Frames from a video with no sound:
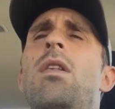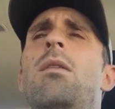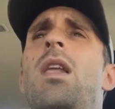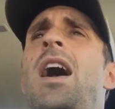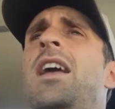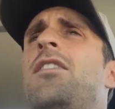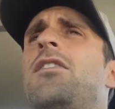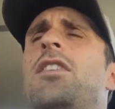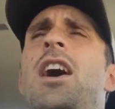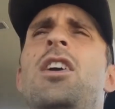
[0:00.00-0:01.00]
Lions
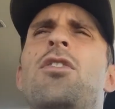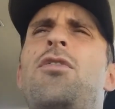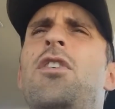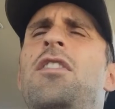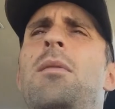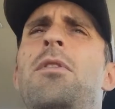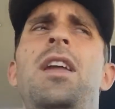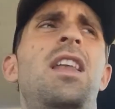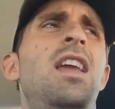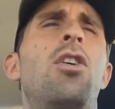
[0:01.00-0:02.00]
and tigers, for example,
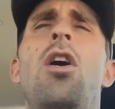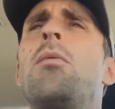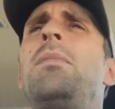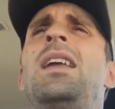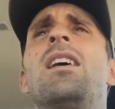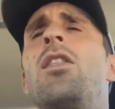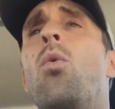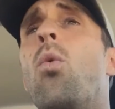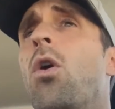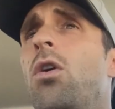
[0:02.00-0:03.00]
they can eat all the meat in the
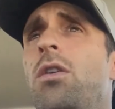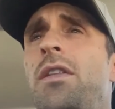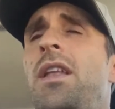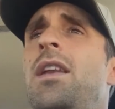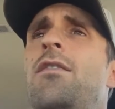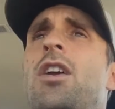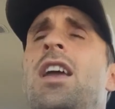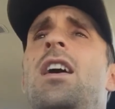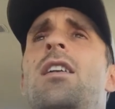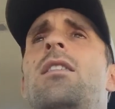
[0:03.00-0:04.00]
world and then never
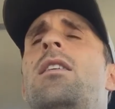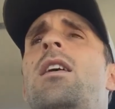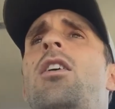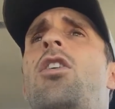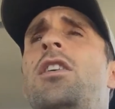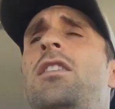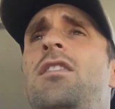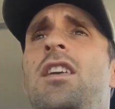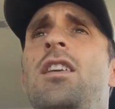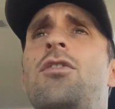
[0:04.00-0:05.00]
get heart
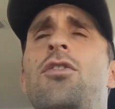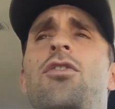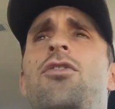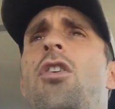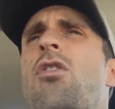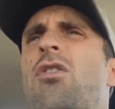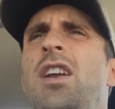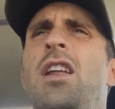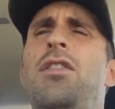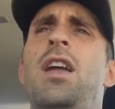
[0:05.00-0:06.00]
disease or stroke or
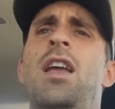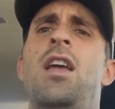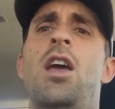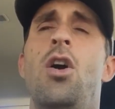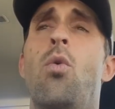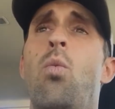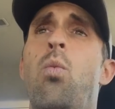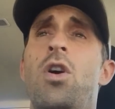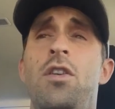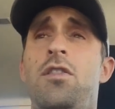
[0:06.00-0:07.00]
anything,
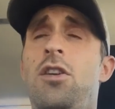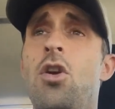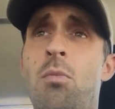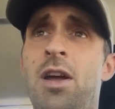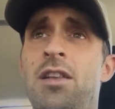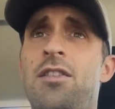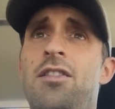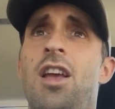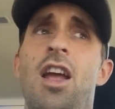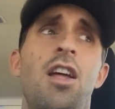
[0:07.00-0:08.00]
whereas
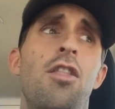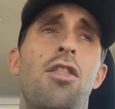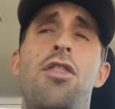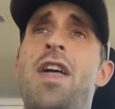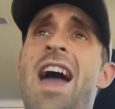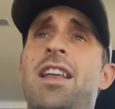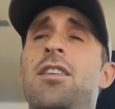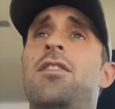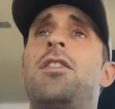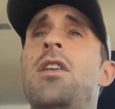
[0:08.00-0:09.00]
humans, that
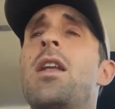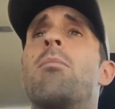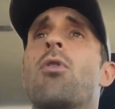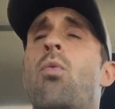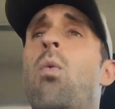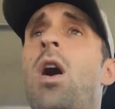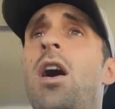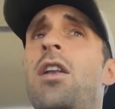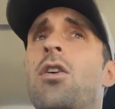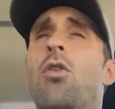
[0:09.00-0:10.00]
is the number
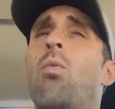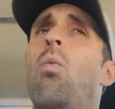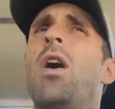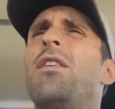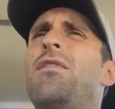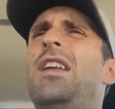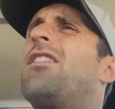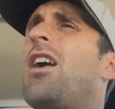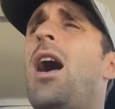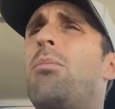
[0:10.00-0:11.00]
one or one of the
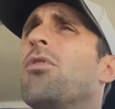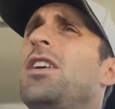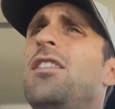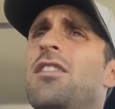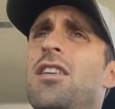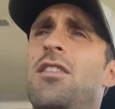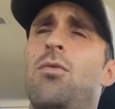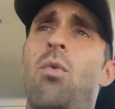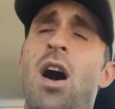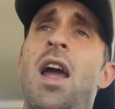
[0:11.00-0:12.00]
top reasons
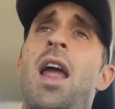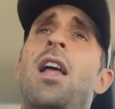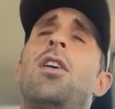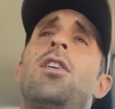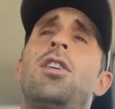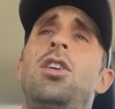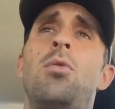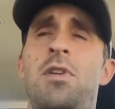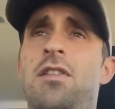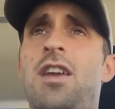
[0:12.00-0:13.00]
why
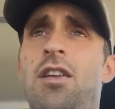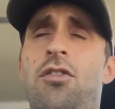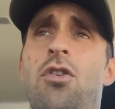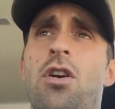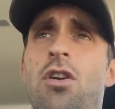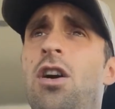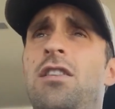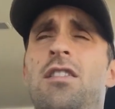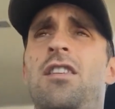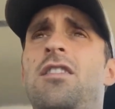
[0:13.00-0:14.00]
humans get stroke and heart
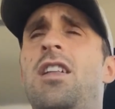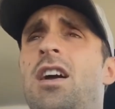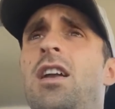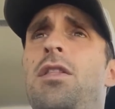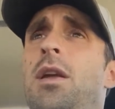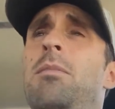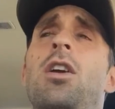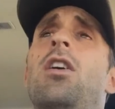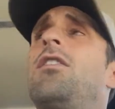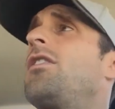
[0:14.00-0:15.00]
disease and that kind of thing,
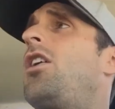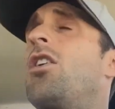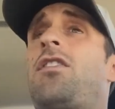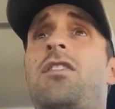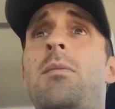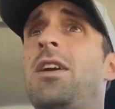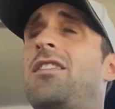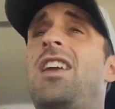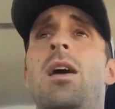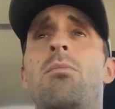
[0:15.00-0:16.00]
because our
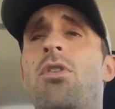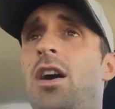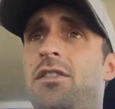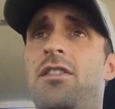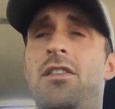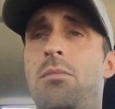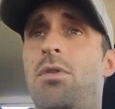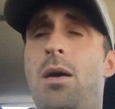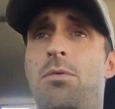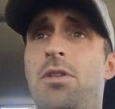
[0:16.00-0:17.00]
stomachs can't process it
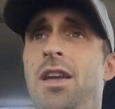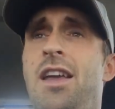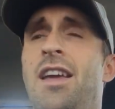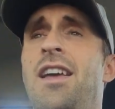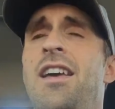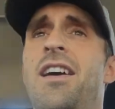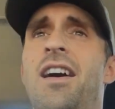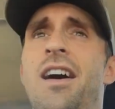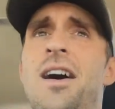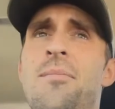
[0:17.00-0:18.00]
properly.
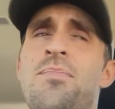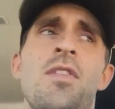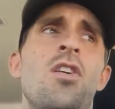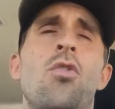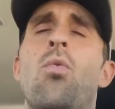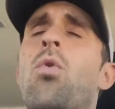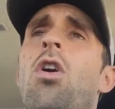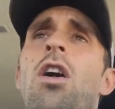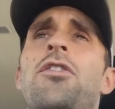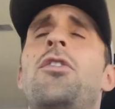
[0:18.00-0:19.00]
We're
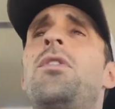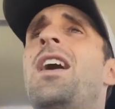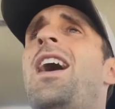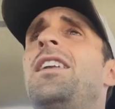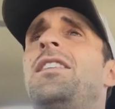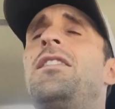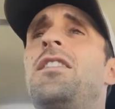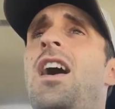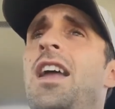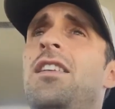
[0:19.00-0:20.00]
also not
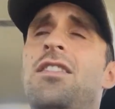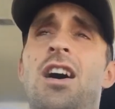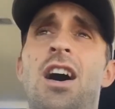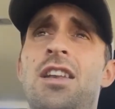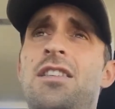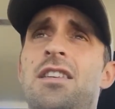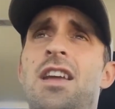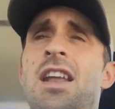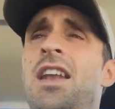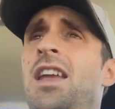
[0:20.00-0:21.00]
designed to hunt
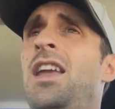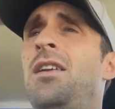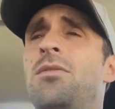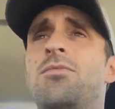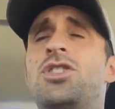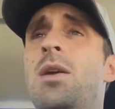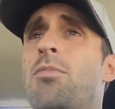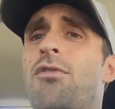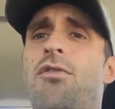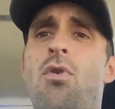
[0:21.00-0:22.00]
in any shape
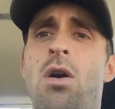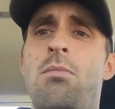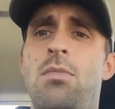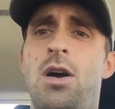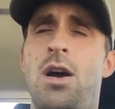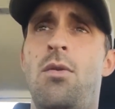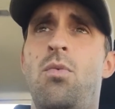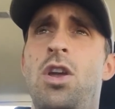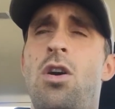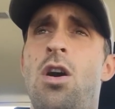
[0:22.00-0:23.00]
or form.
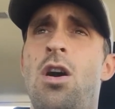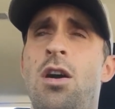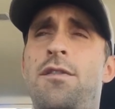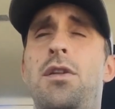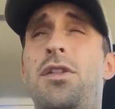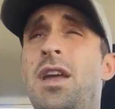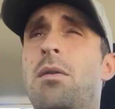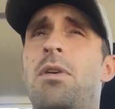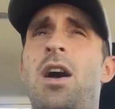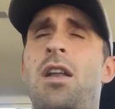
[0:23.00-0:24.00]
We are, if you think
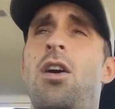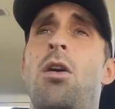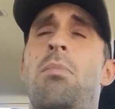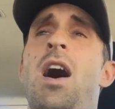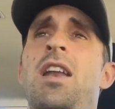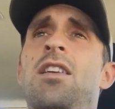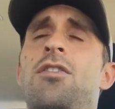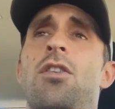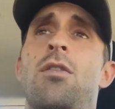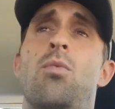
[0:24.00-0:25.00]
about it, our
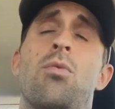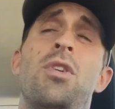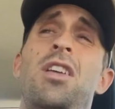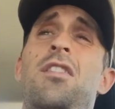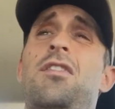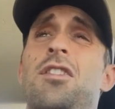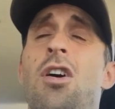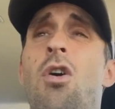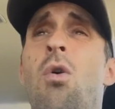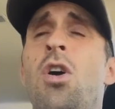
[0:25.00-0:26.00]
bodies we're really
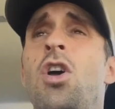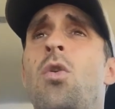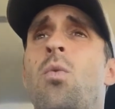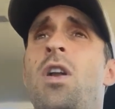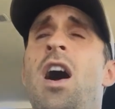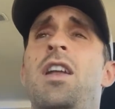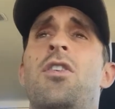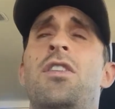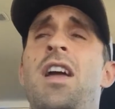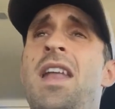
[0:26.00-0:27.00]
slow. We're not
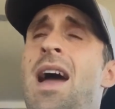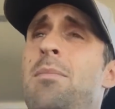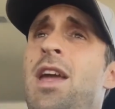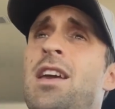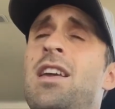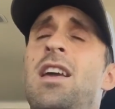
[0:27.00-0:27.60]
aerodynamic.